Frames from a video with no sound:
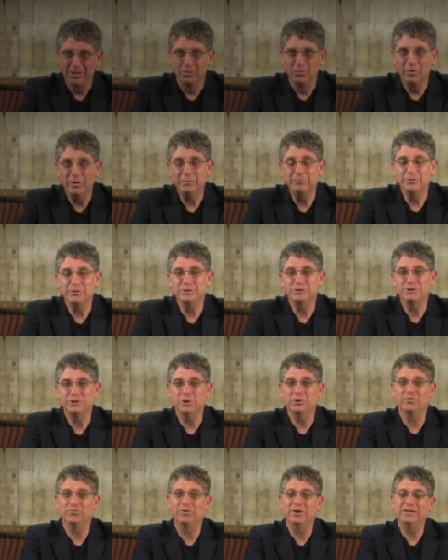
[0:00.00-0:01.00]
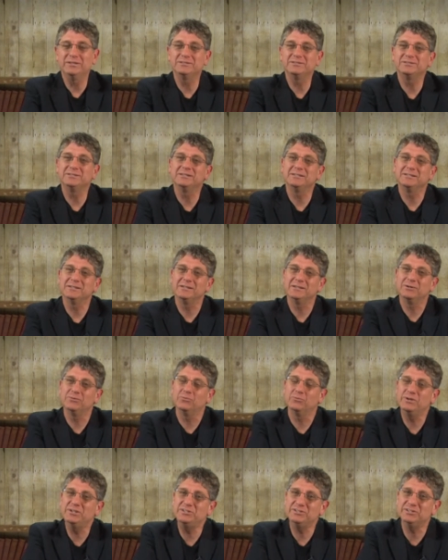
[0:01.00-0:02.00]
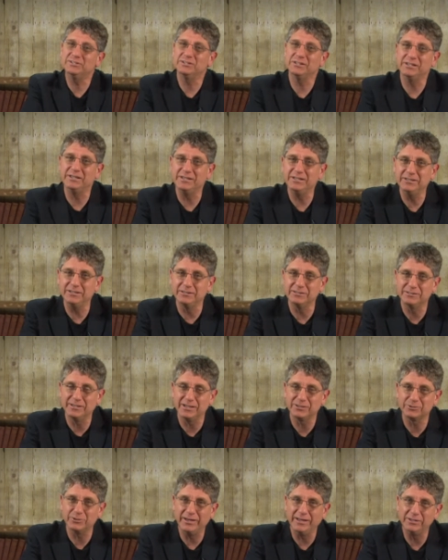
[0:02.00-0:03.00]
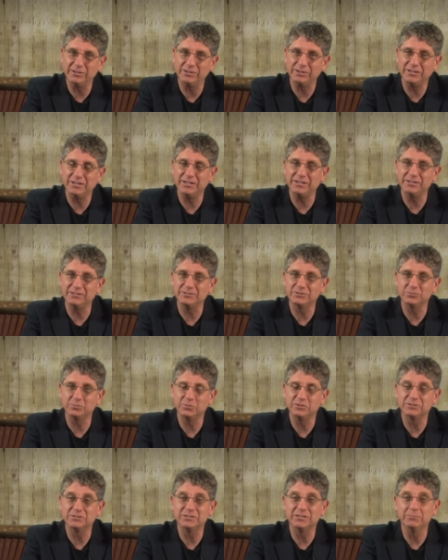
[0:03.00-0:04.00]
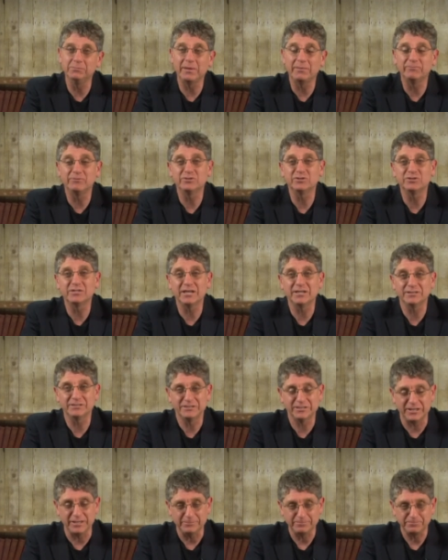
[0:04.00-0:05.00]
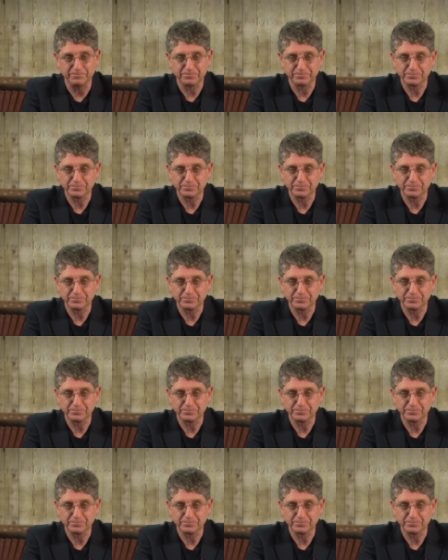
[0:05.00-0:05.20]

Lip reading: Welcome to the show, friend. Recently, Dr. Alan Keyes was in Memphis, Tennessee,